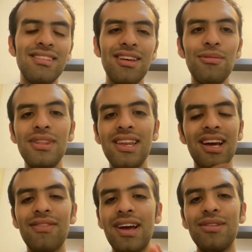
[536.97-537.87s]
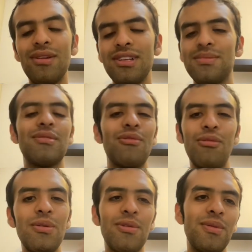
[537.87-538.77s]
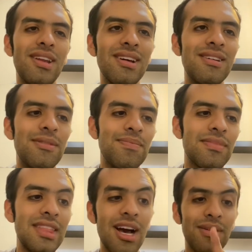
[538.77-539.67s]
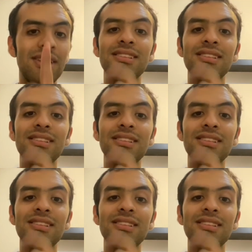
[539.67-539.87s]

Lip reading: game we didn't have hand knowledge, but we were winning. Now this is